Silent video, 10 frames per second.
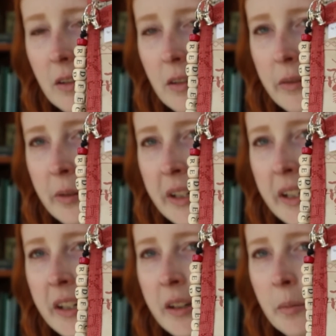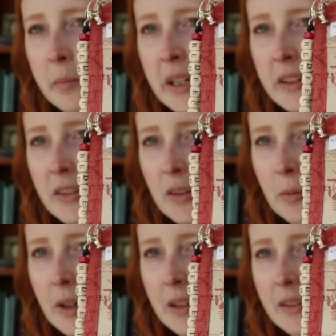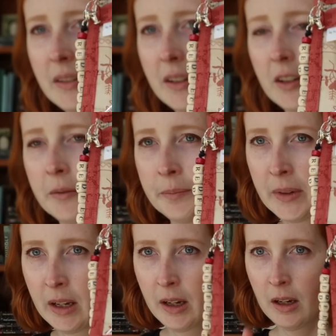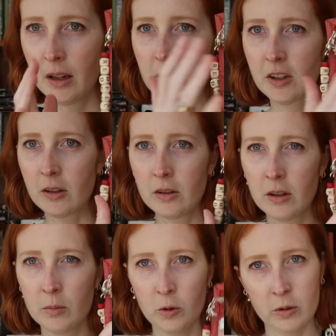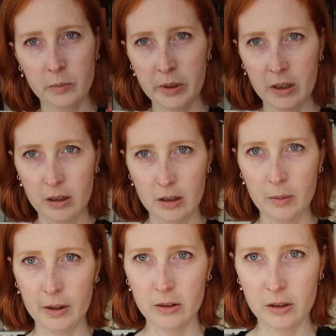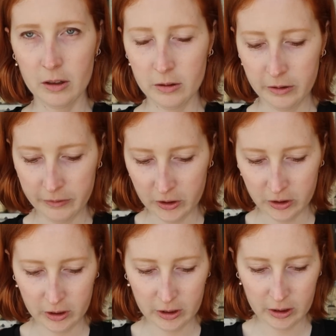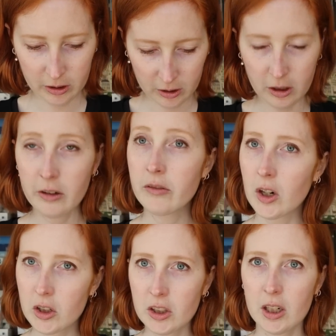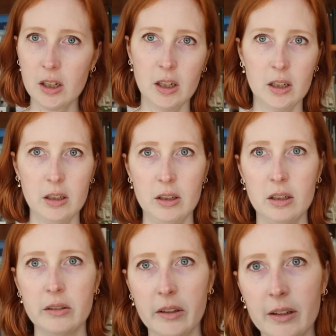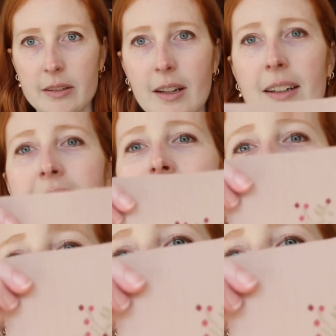3 pinks to reds here. I'll talk a little more bit about the color conversion in just a second.